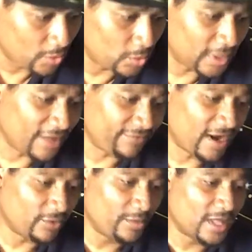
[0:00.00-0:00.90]
Will I
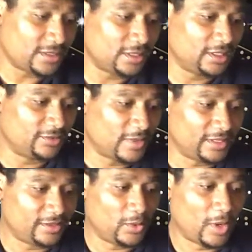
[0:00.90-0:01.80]
find romantic love while
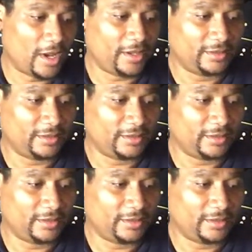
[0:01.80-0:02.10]
in Hawaii?